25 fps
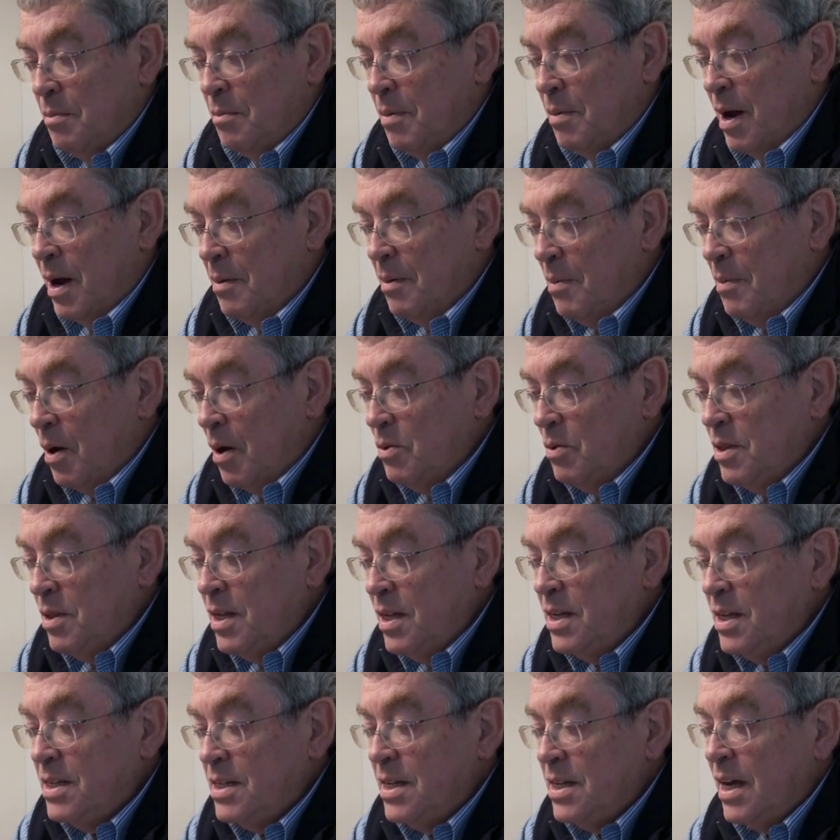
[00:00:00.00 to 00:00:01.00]
but about
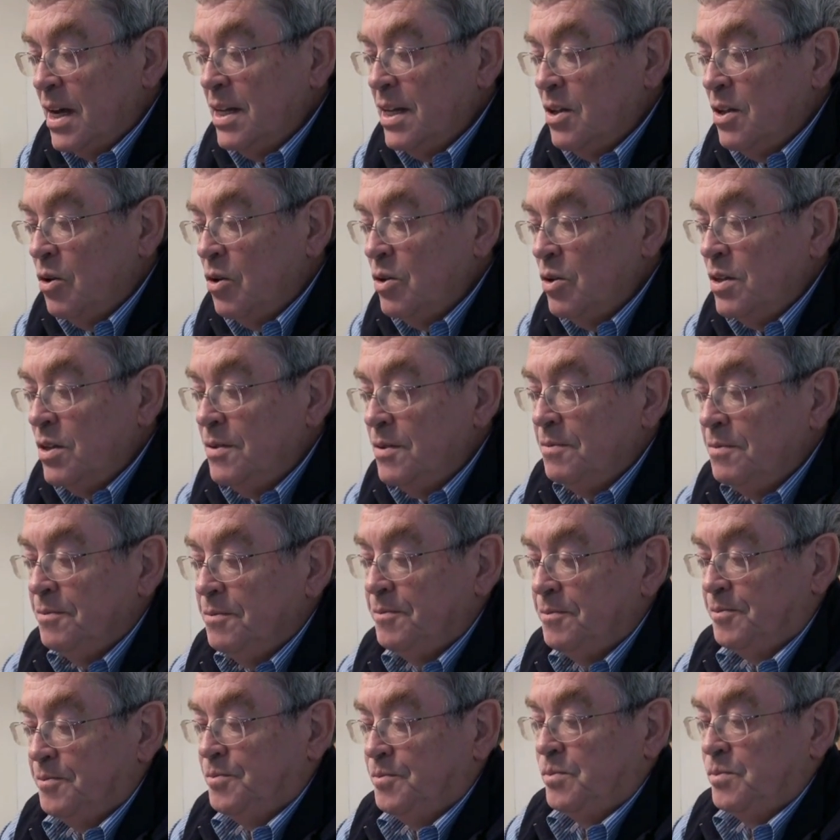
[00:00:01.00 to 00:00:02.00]
this I don't
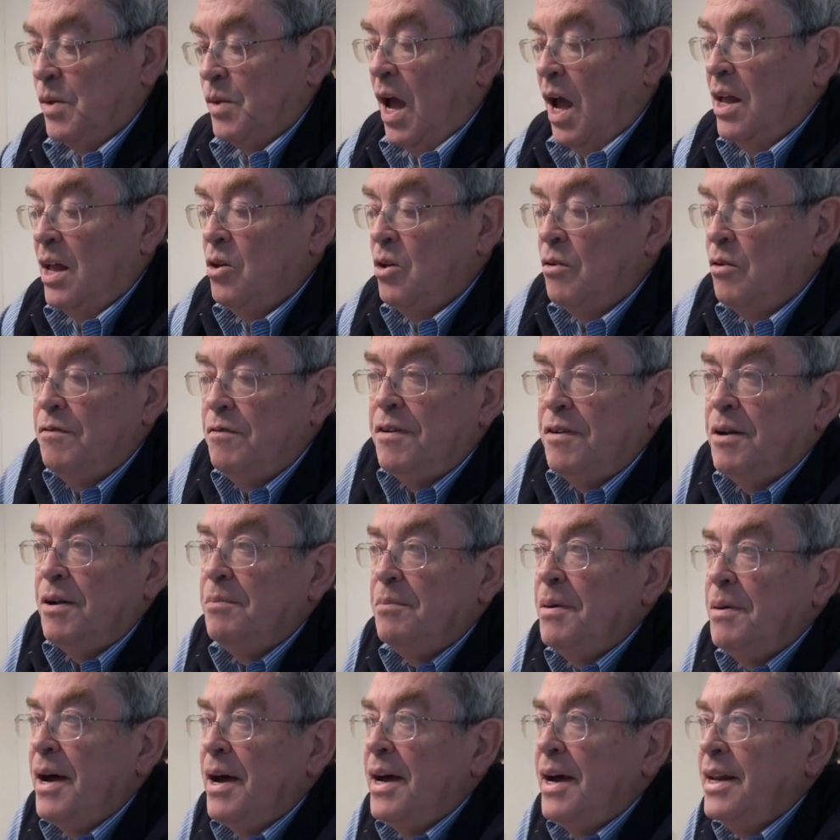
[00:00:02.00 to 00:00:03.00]
feel
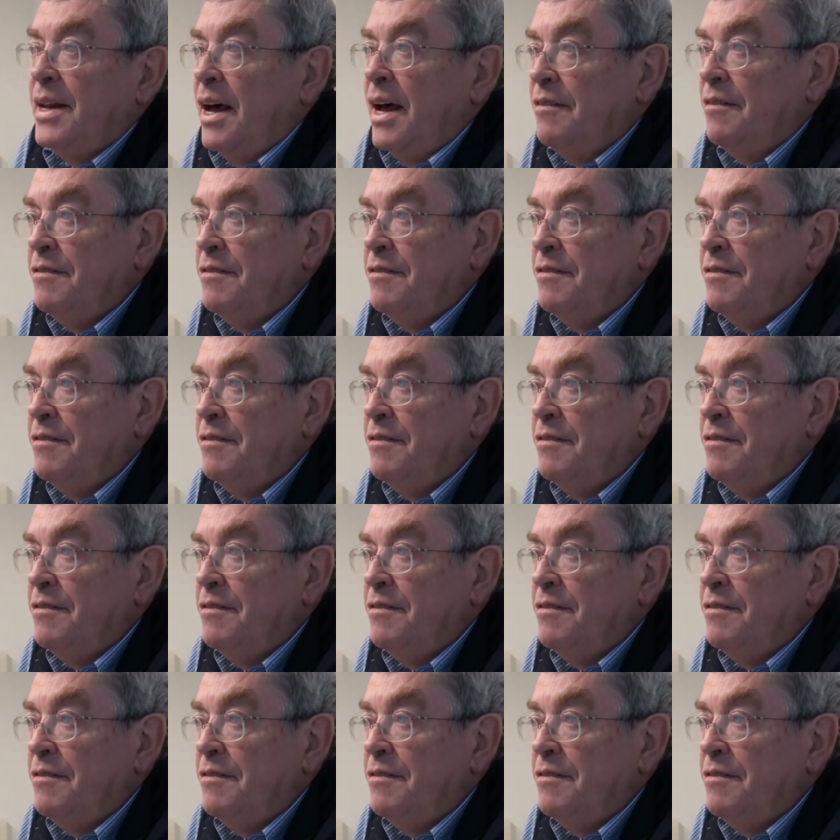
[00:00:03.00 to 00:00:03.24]
bad.